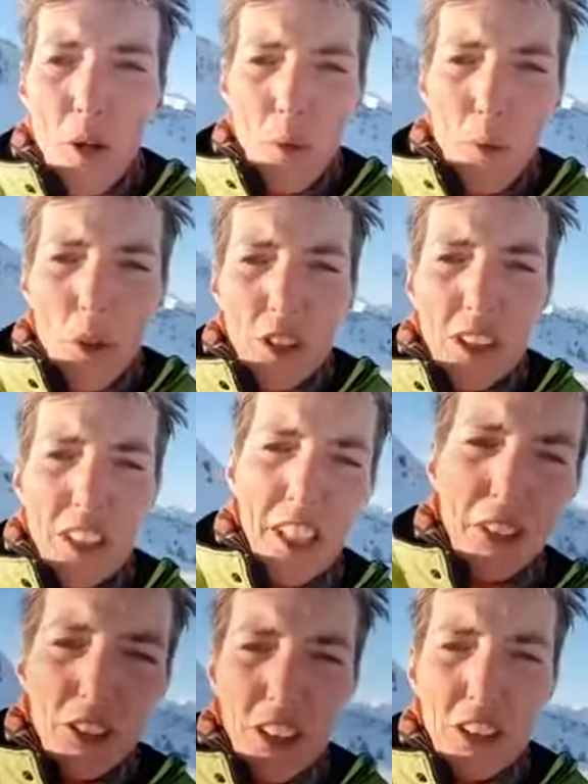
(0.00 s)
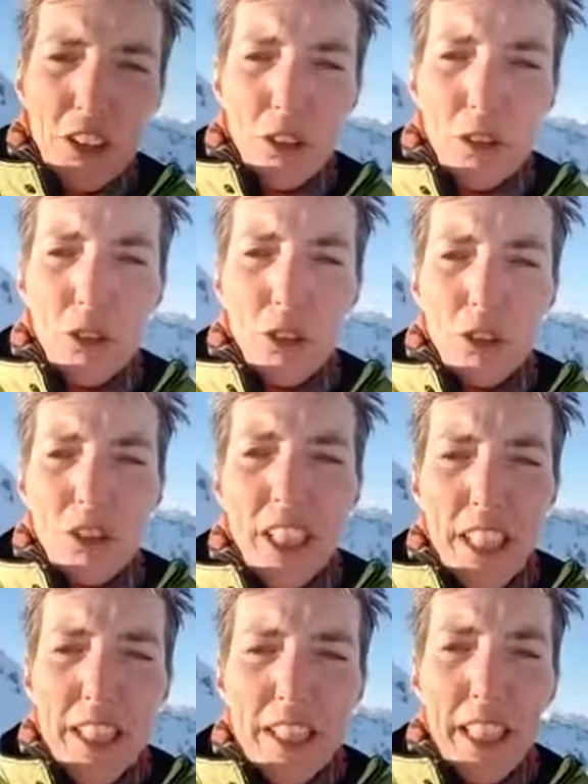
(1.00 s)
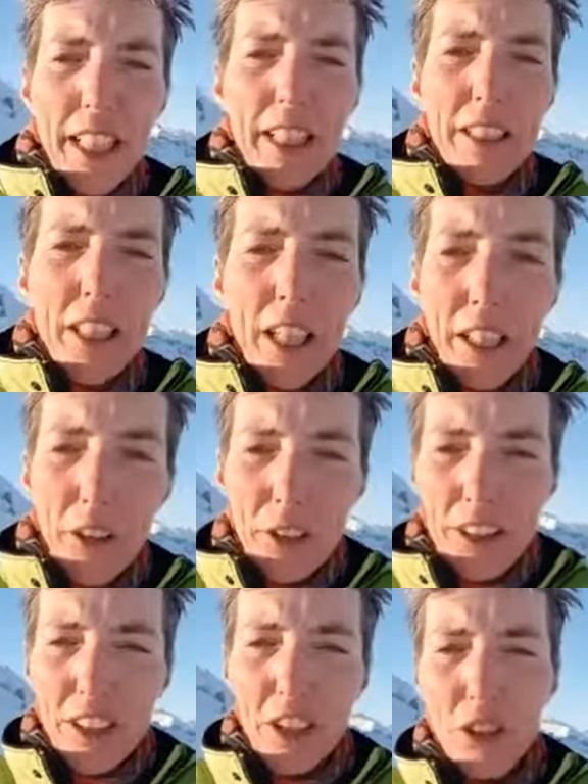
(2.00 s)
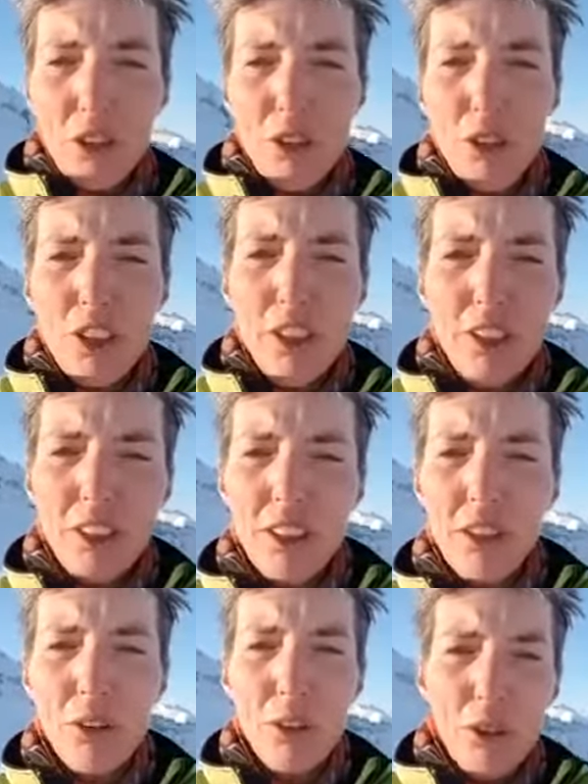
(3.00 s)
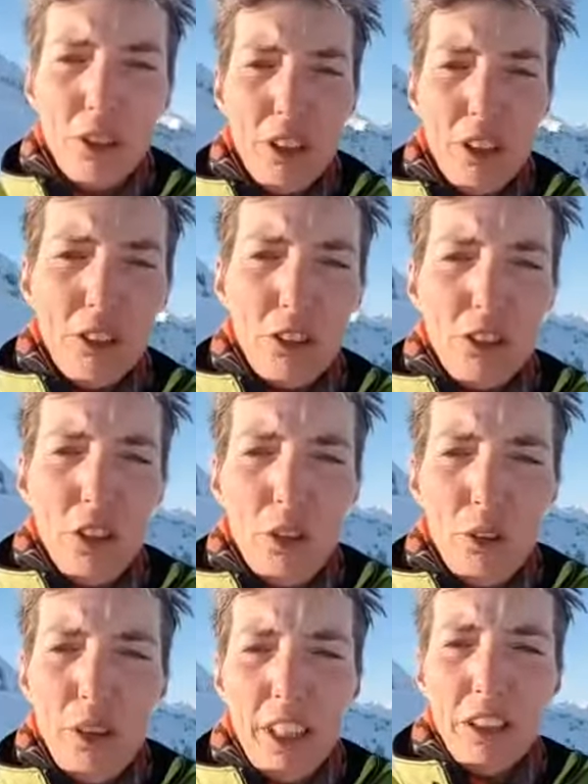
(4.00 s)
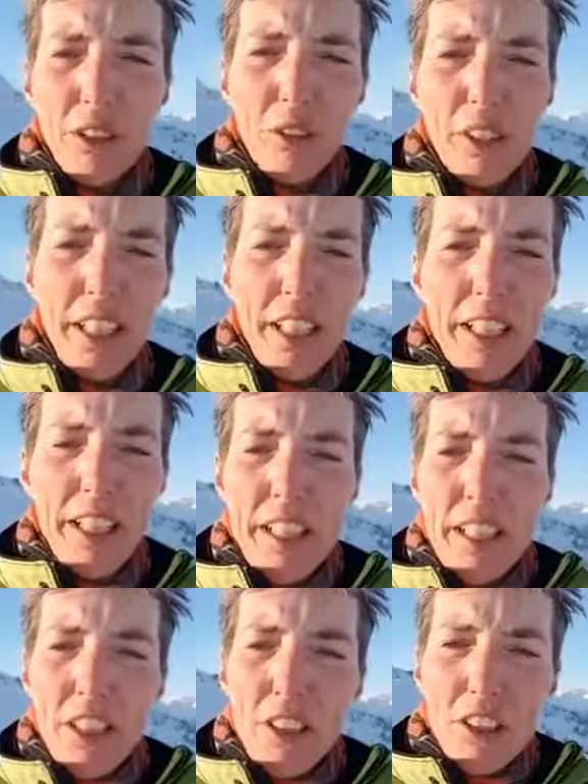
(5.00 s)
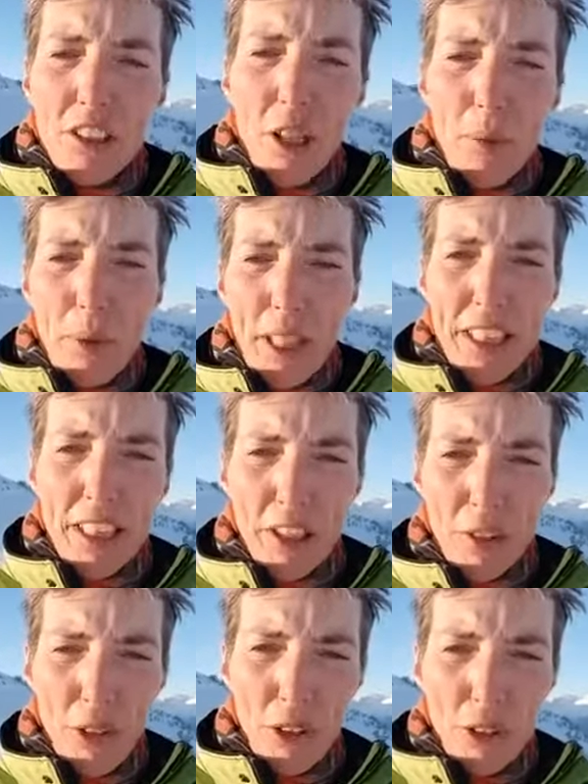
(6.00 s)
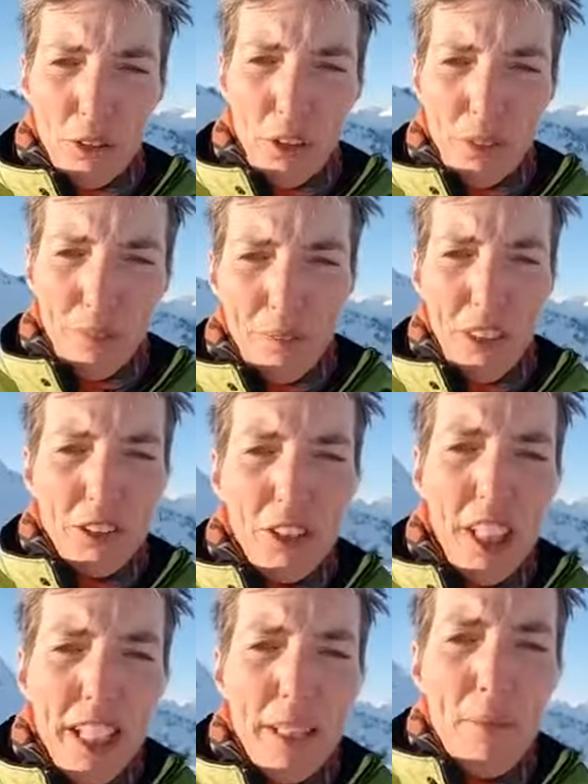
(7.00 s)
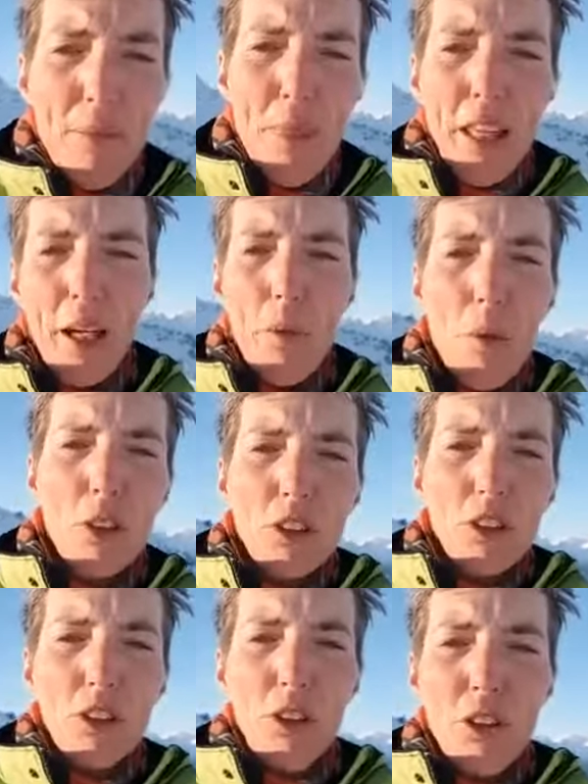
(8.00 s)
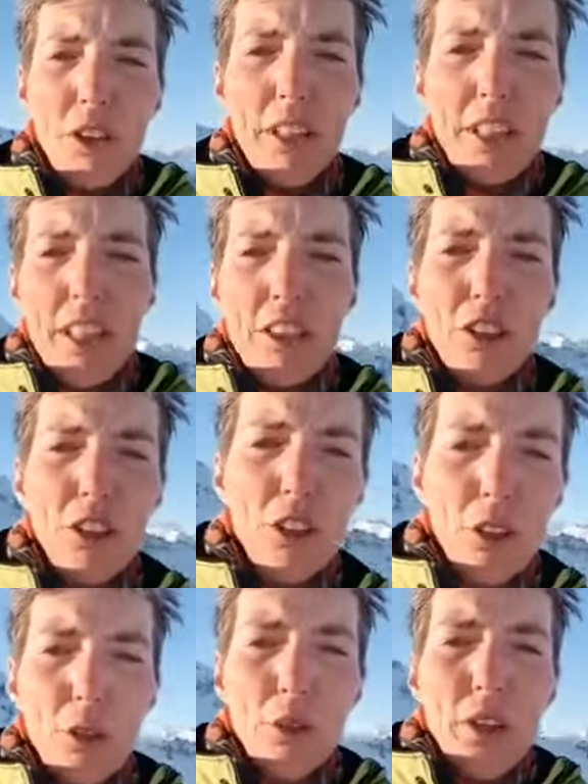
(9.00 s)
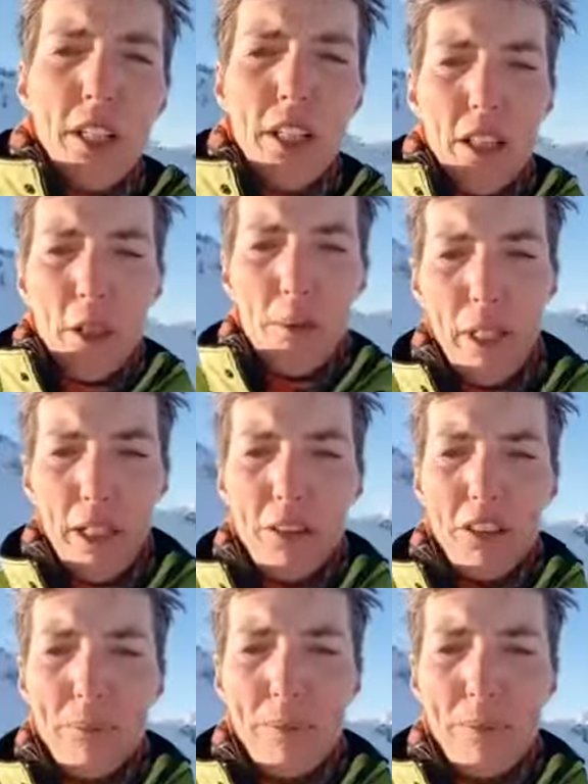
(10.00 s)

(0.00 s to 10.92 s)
what skills and tools you need and I'll teach you those skills and tools so that you can start blazing your own trail. And today I want to talk to you about